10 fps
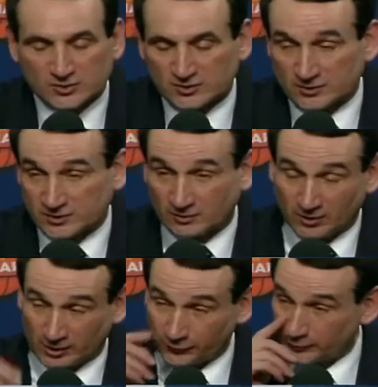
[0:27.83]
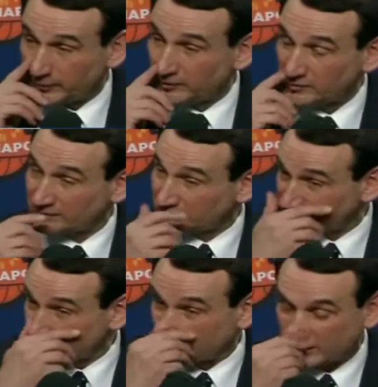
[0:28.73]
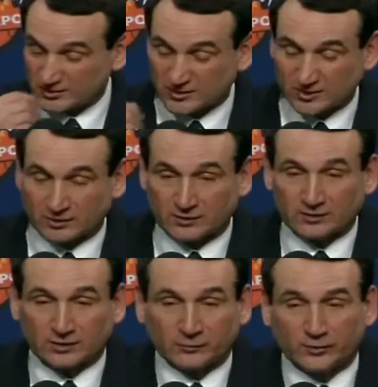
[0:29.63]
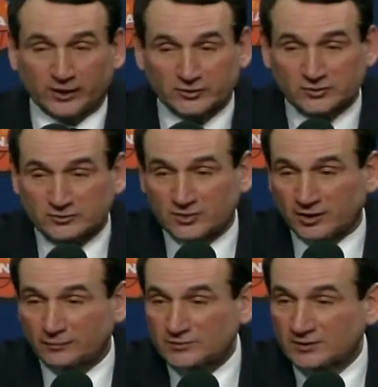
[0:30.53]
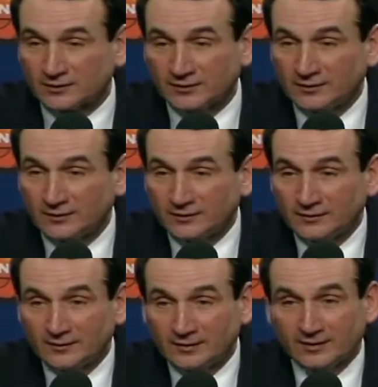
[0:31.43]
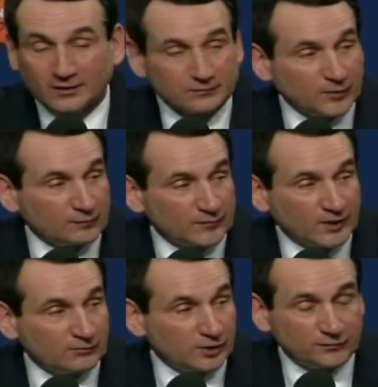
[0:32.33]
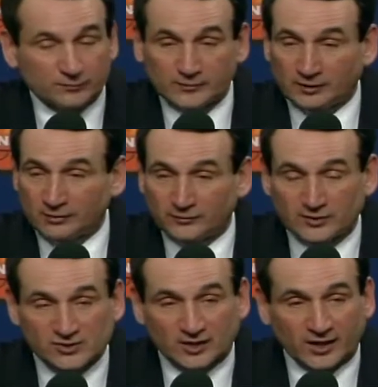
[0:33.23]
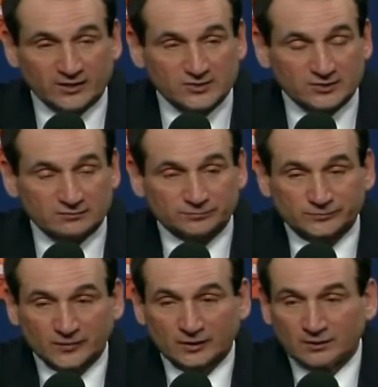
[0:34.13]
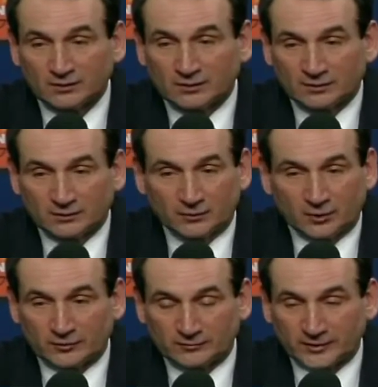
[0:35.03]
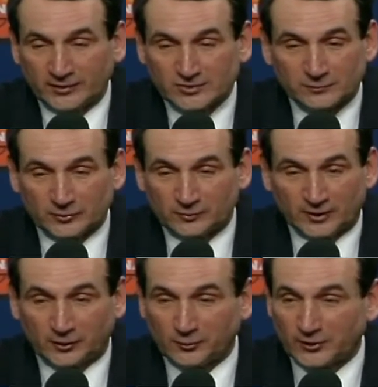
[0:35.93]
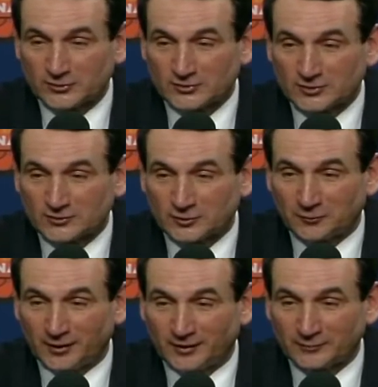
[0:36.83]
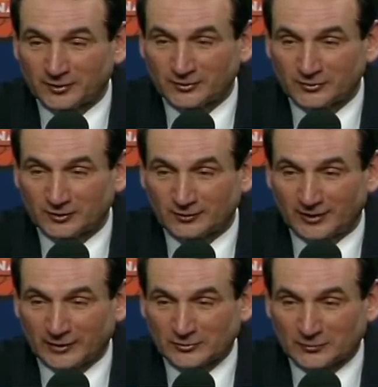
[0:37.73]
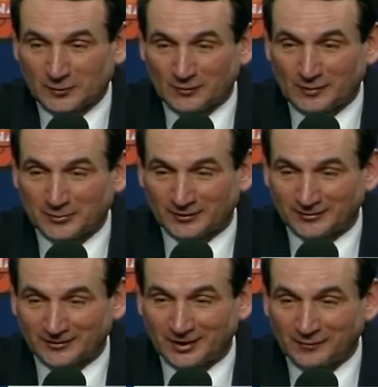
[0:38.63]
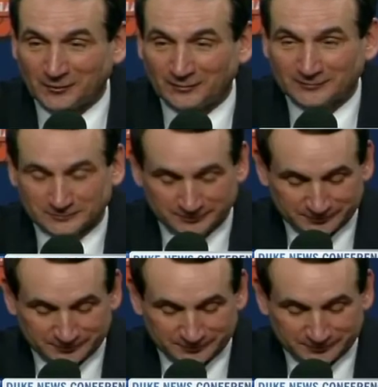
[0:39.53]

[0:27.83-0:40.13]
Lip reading: It's still hard for me, it hasn't sunk in that we're national champs. I love these guys, and you all ask them as many questions as you want because they'll answer them a lot better than I will.